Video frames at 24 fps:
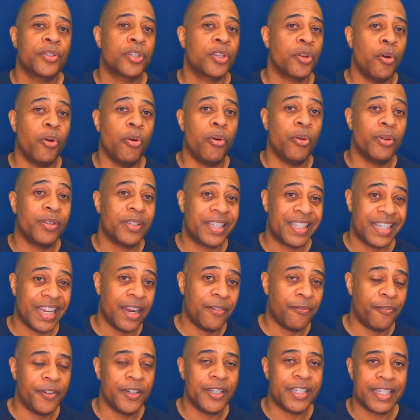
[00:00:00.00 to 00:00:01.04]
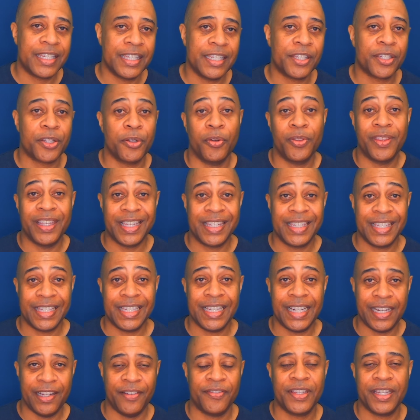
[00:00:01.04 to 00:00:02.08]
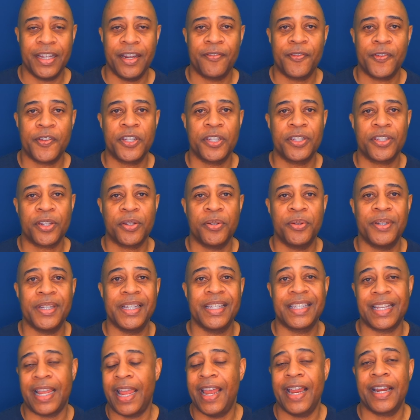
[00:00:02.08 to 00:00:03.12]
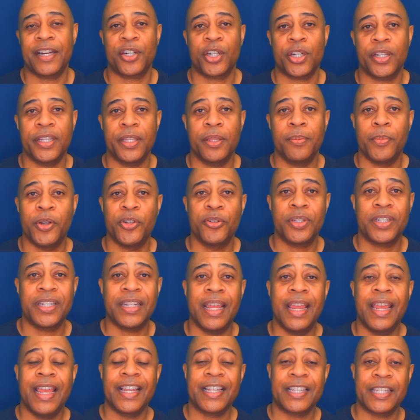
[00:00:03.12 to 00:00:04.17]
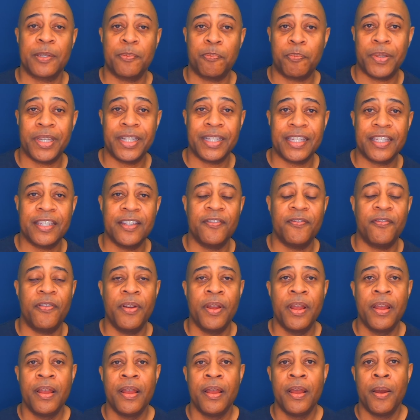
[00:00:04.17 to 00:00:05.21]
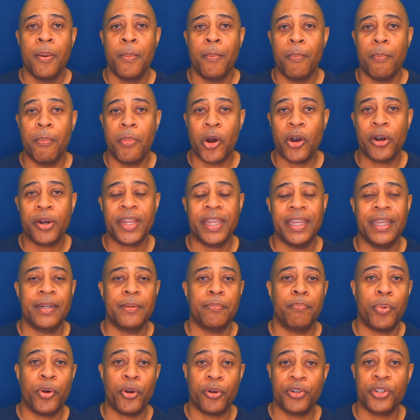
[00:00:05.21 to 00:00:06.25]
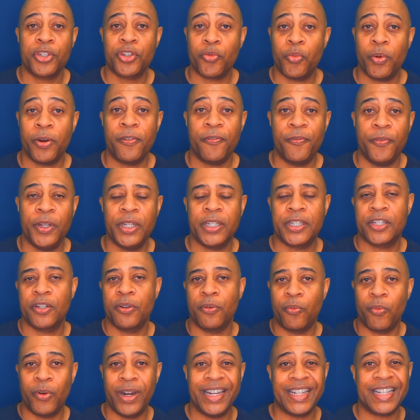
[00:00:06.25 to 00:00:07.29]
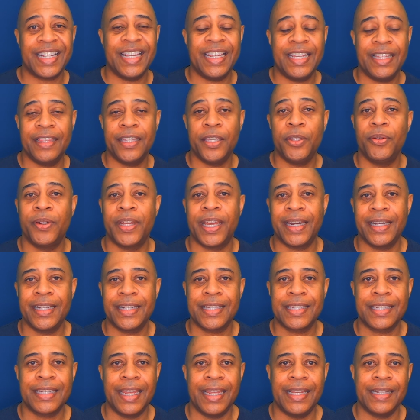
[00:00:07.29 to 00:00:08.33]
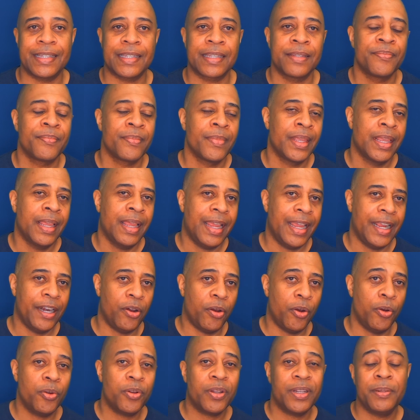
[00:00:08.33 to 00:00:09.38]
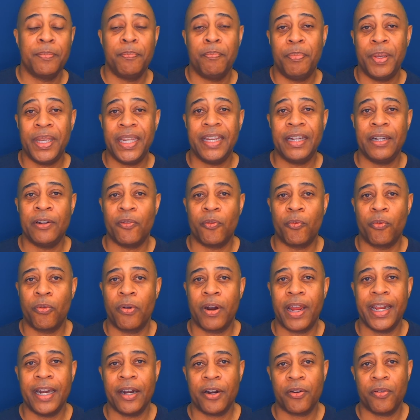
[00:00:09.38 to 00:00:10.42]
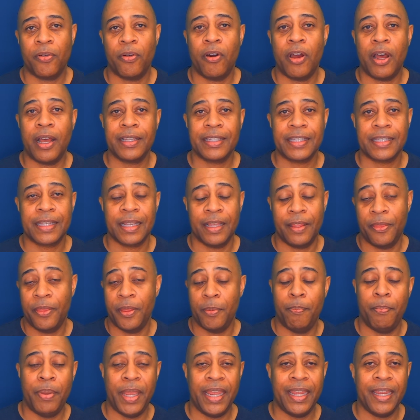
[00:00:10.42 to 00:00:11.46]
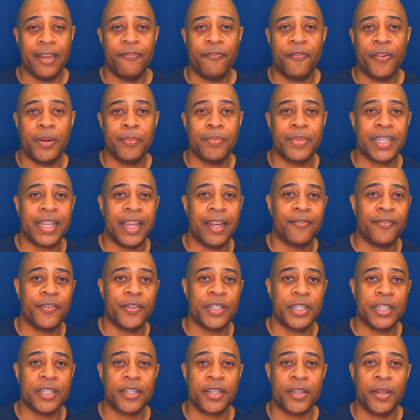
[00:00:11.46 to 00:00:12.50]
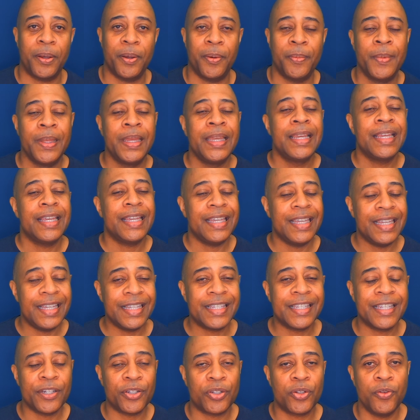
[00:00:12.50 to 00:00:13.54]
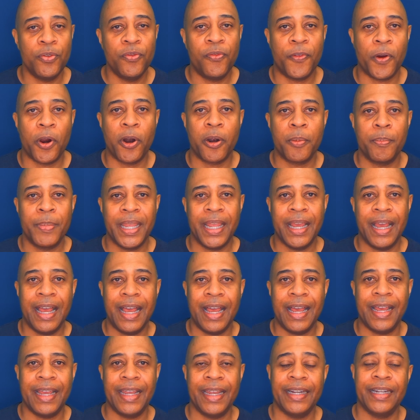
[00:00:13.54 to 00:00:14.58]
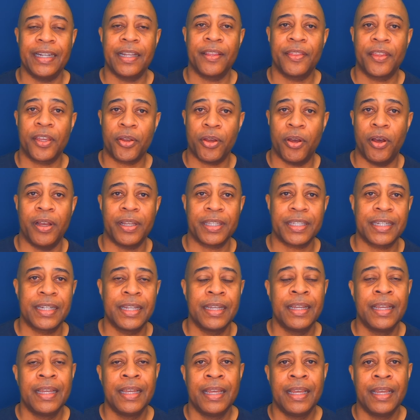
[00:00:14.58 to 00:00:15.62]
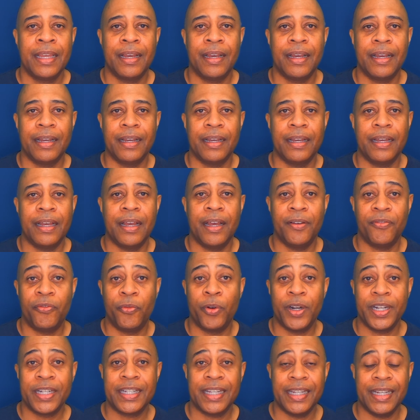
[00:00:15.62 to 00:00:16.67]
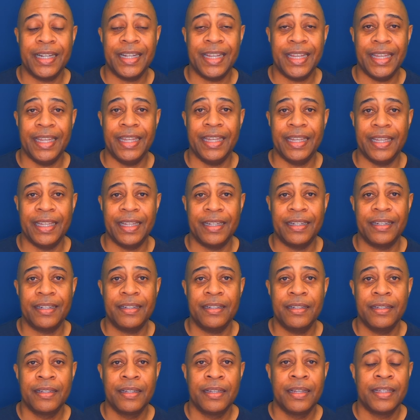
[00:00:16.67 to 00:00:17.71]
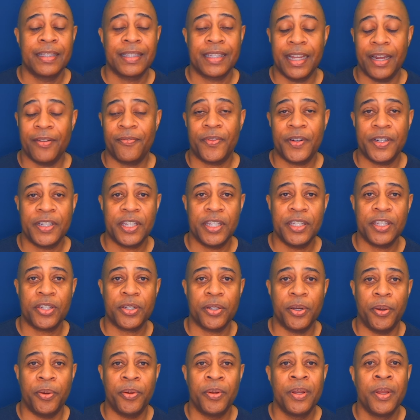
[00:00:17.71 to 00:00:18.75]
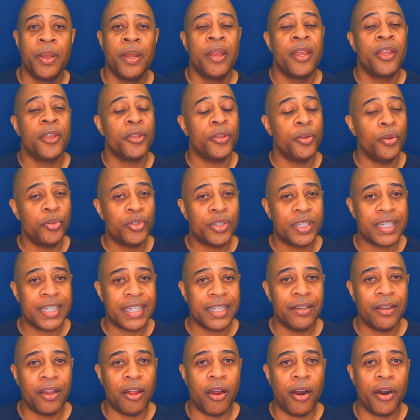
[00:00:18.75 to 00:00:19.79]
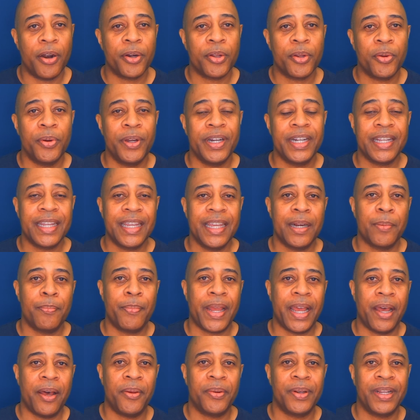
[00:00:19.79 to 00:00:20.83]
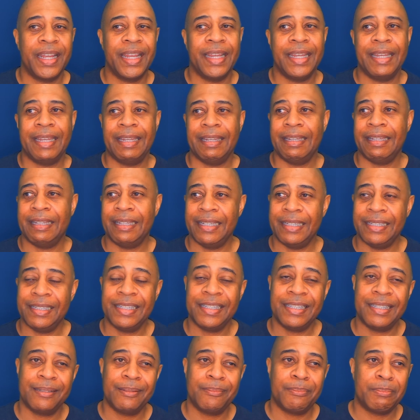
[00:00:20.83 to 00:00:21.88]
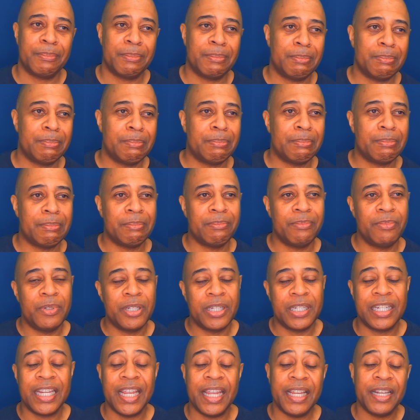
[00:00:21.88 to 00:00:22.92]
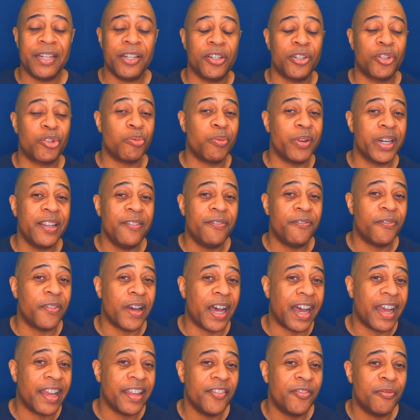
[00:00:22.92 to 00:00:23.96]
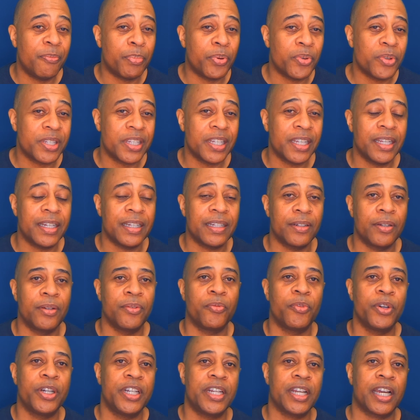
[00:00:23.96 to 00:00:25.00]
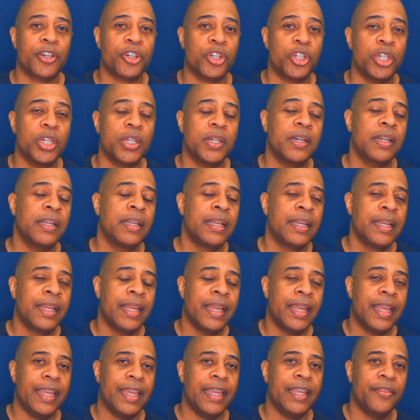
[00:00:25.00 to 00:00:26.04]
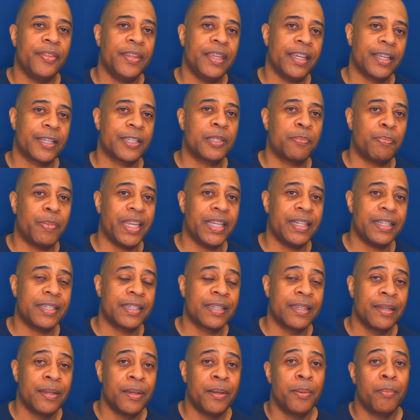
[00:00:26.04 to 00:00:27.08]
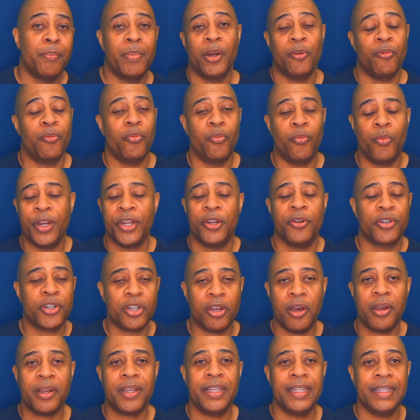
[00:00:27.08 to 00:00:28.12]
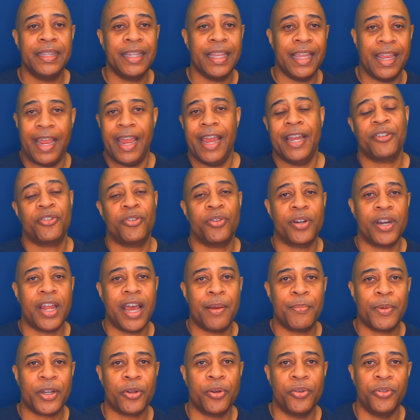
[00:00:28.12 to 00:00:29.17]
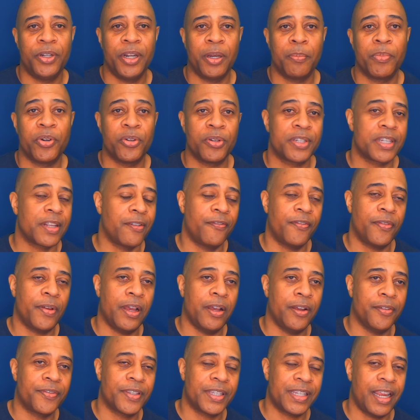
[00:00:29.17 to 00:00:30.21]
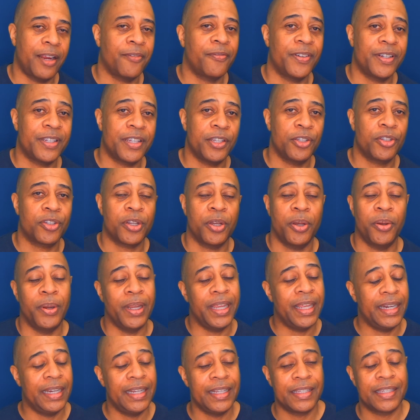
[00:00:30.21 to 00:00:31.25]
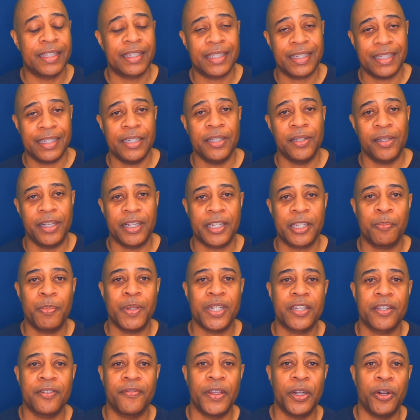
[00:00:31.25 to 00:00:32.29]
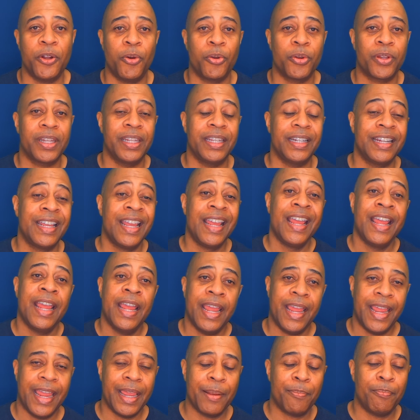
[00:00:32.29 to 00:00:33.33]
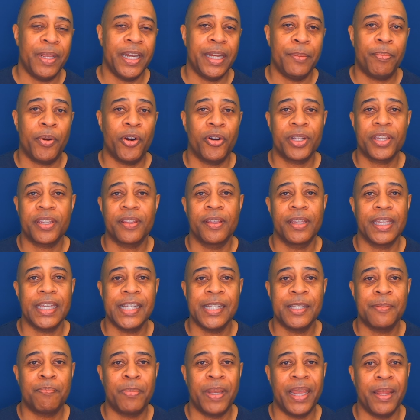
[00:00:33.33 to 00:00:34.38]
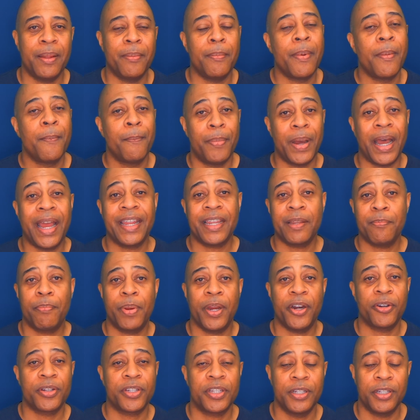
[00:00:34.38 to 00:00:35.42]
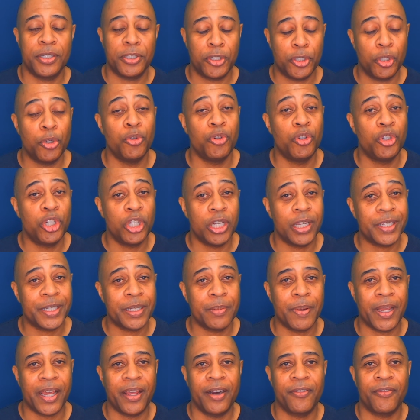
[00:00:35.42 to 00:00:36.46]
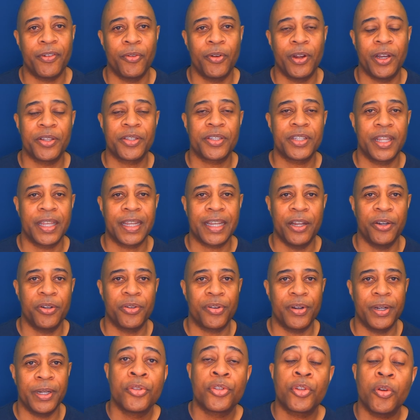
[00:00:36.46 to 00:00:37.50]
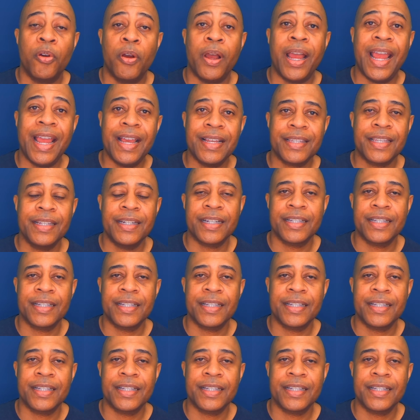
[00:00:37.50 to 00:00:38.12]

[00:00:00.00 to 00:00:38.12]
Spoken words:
So San Francisco, the city of San Francisco, is actually the most expensive market per square foot to rent in the United States. And Oakland, being right across the bay from San Francisco, isn't too far behind the cost of renting in San Francisco. You still are going to get about a 10 to 25% reduction in the expense, but when you're talking the astronomical numbers of San Francisco, it is still expensive in Oakland and many parts of the East Bay by comparison to just about everywhere else in the country. So as an